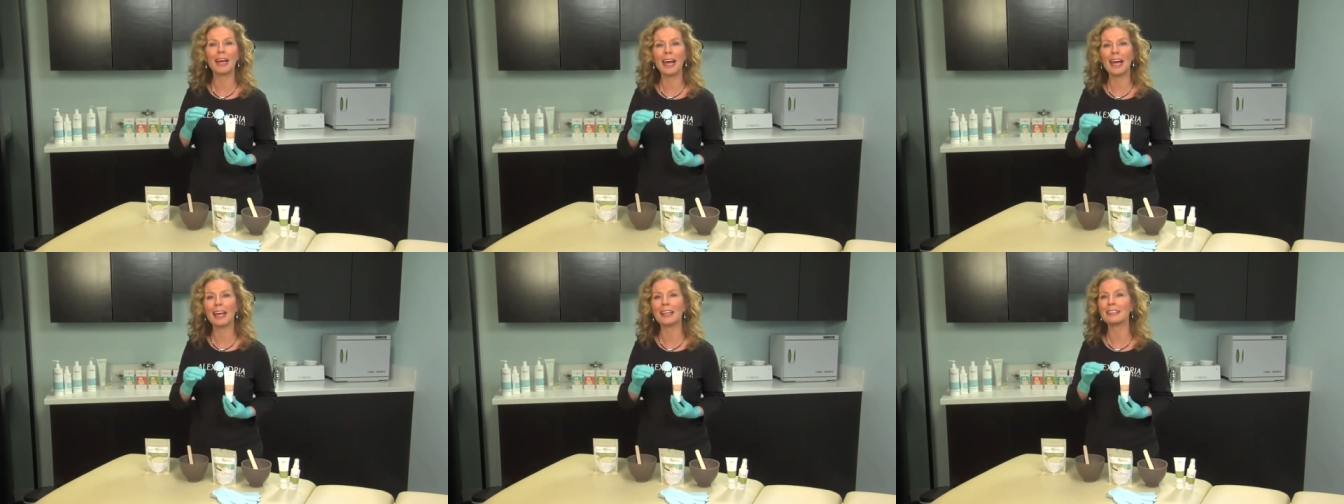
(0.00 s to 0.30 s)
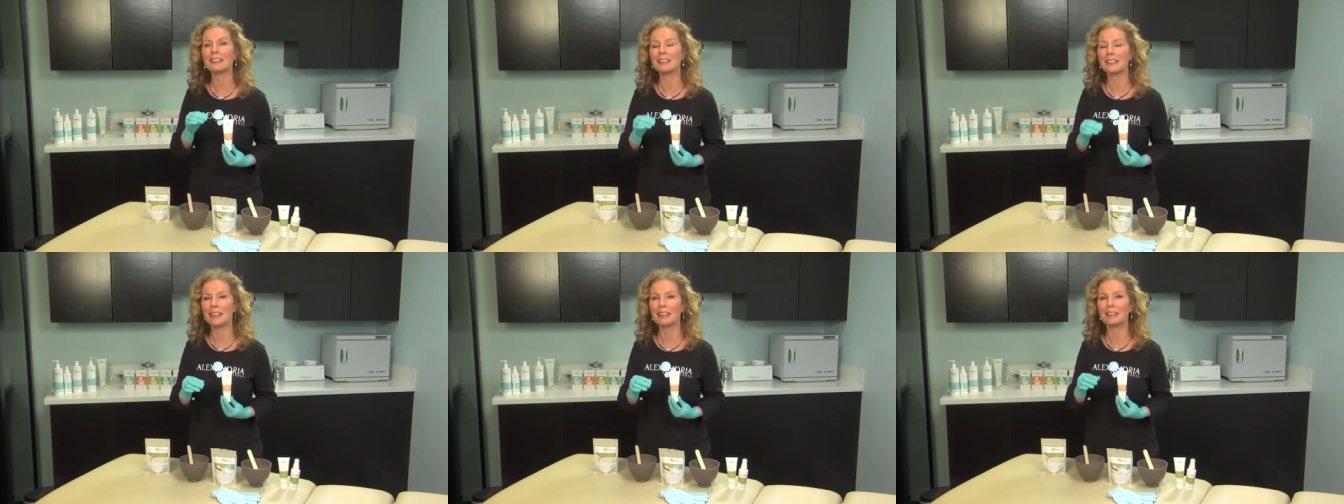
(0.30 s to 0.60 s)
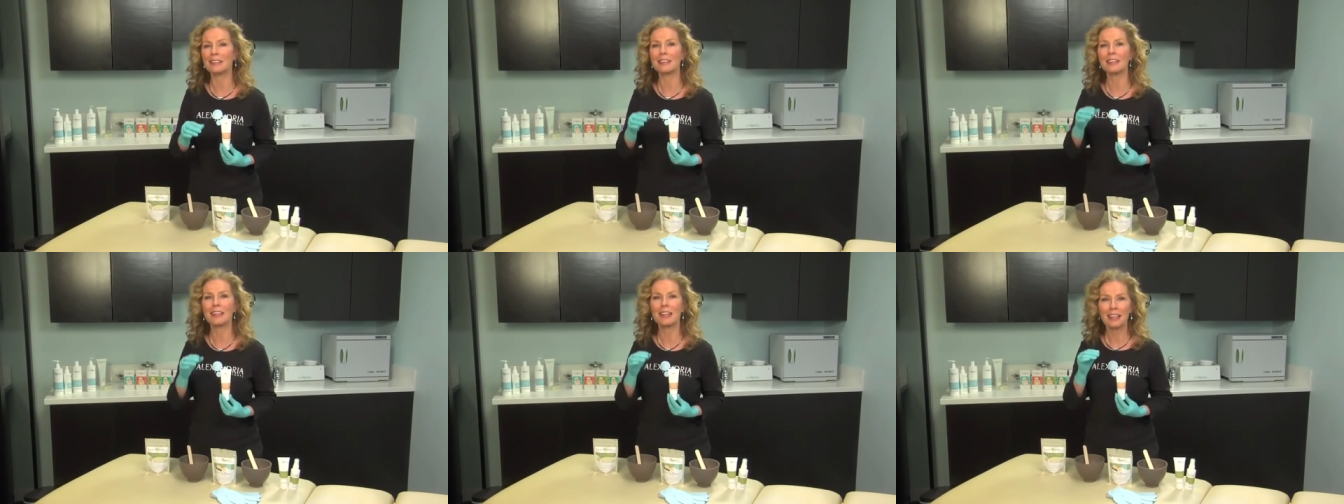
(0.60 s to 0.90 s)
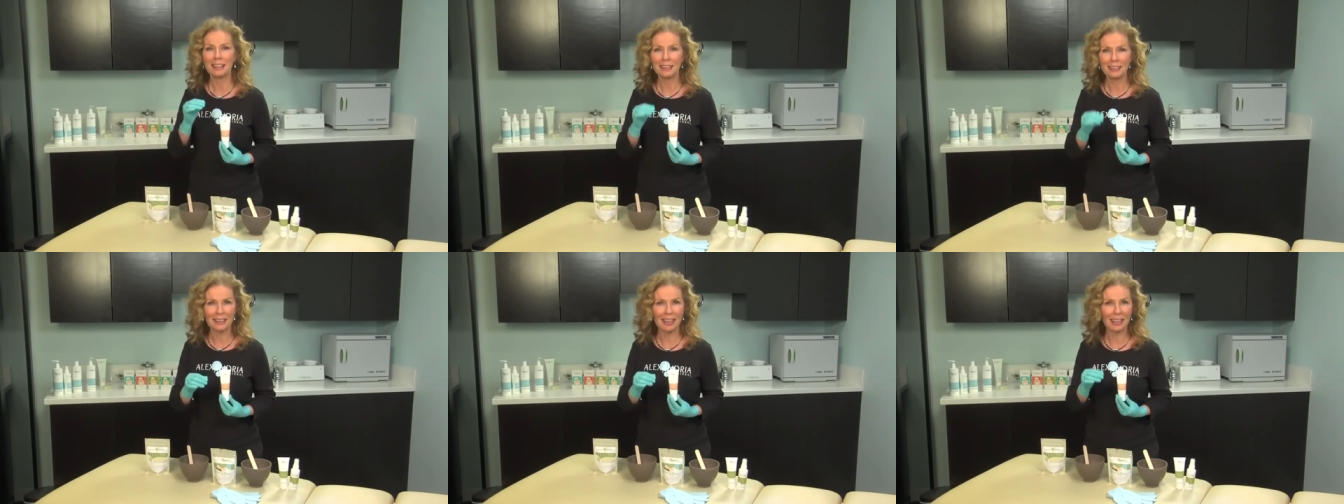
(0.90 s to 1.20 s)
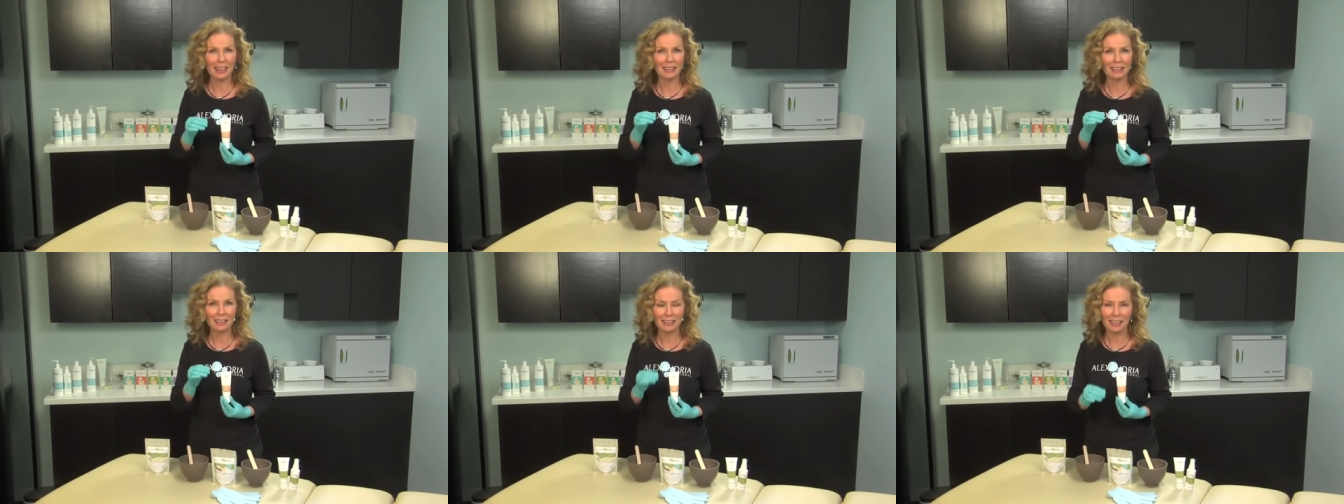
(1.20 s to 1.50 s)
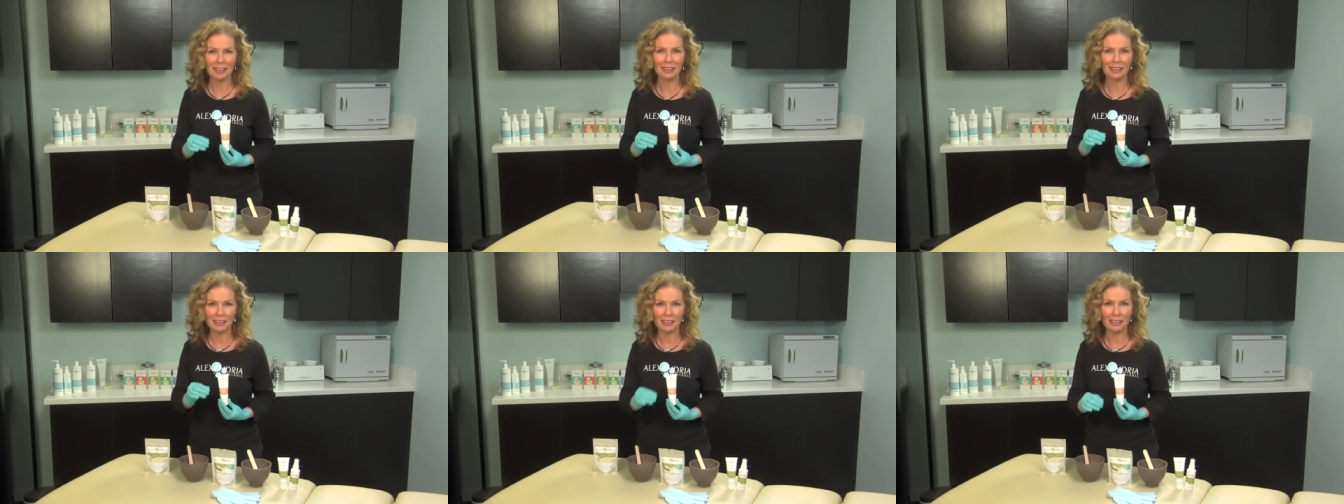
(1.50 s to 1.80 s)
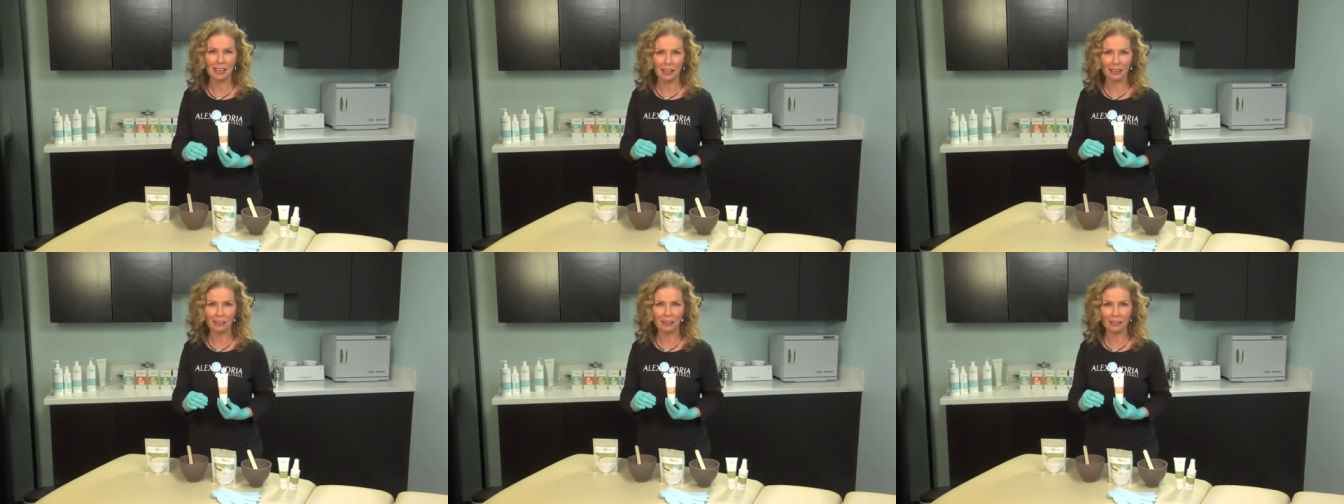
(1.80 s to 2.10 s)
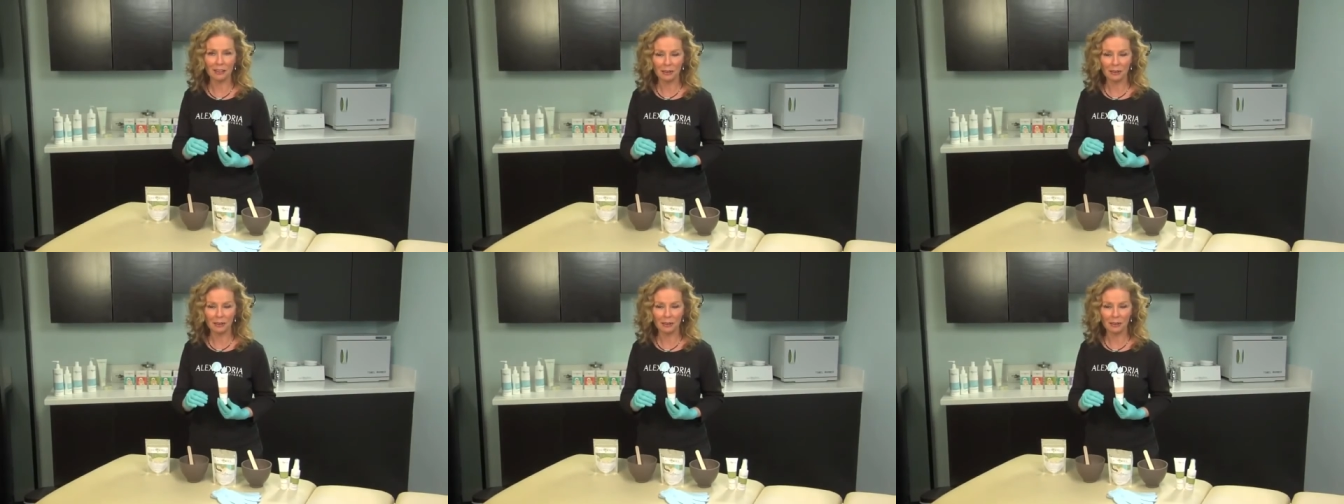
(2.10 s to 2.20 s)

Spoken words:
excess dead skin cells.